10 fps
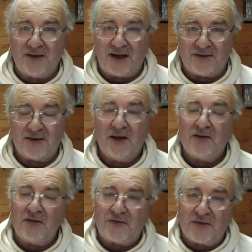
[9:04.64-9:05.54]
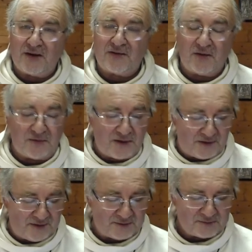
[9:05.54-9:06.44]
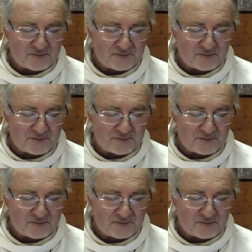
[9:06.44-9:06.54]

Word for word: does. So trust your father.